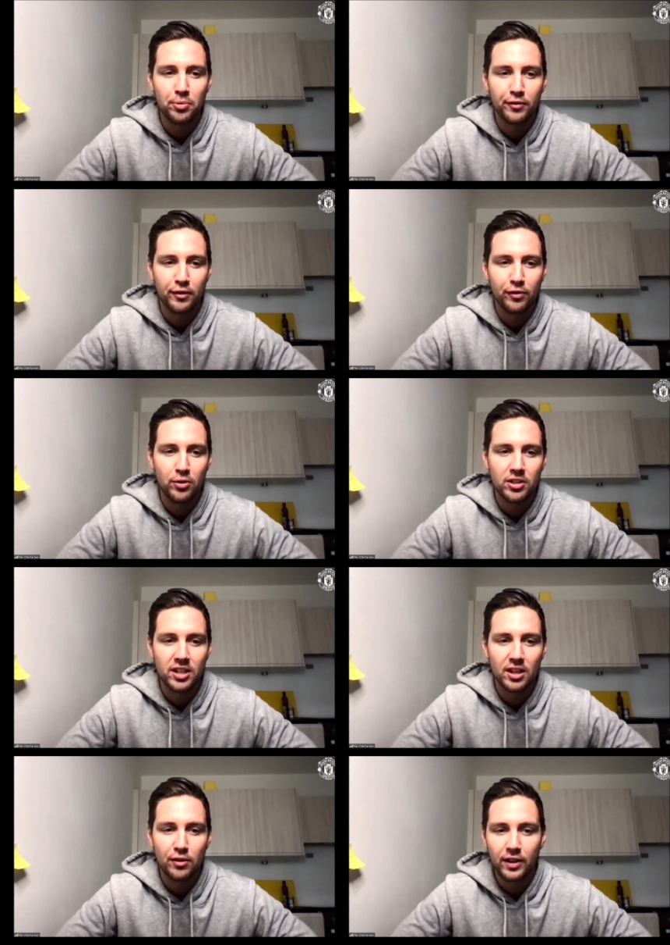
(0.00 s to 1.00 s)
of the food
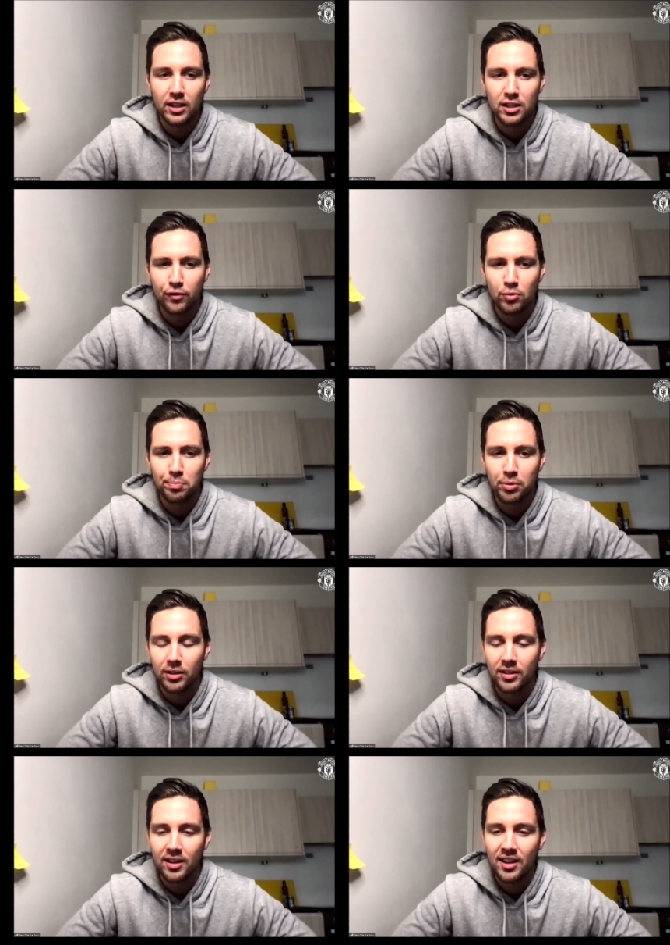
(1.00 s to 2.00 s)
chain of English football,
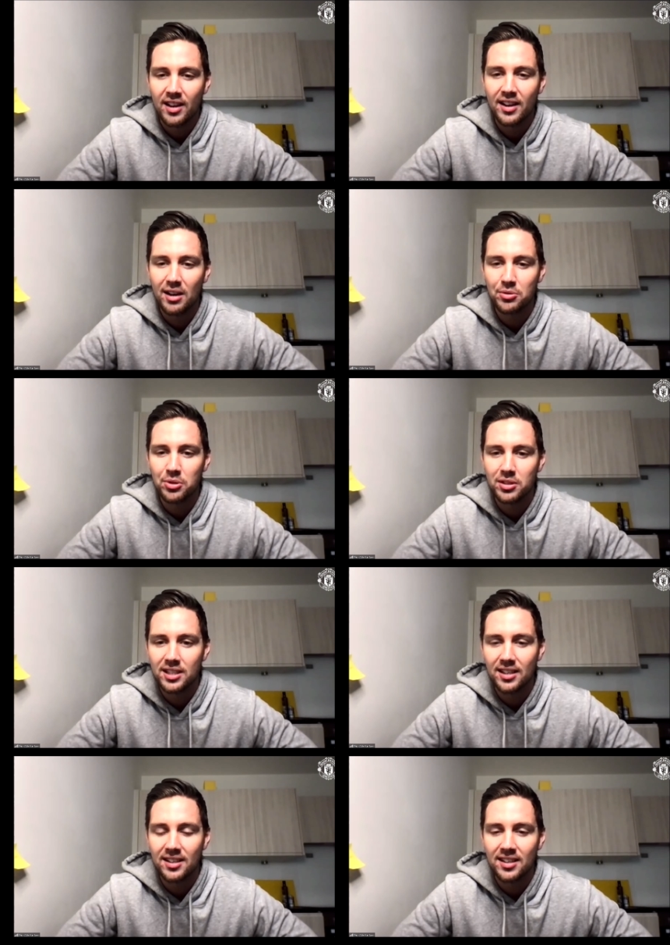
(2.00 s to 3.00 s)
and how do you
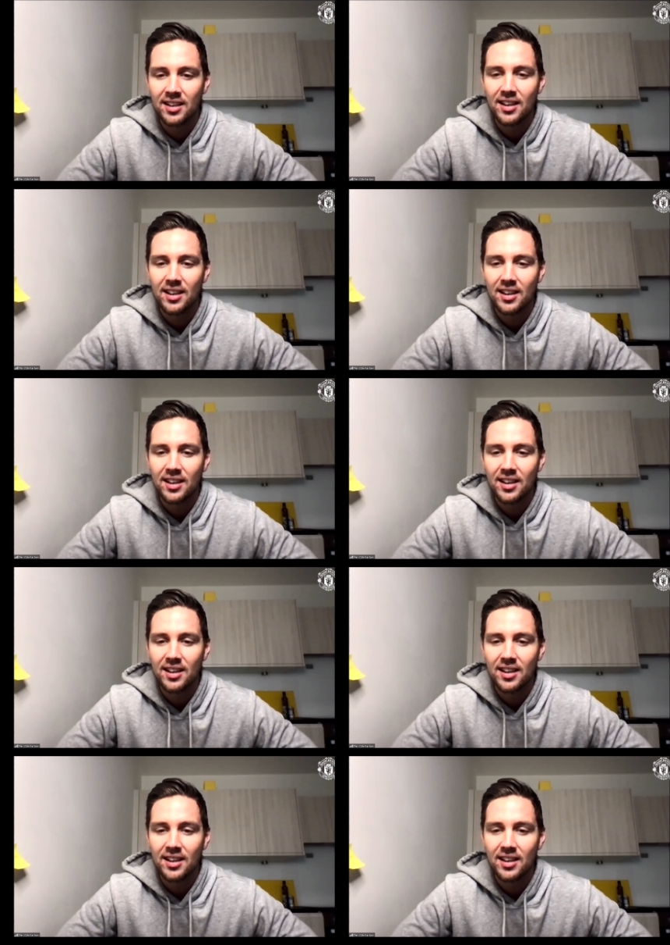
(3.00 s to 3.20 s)
think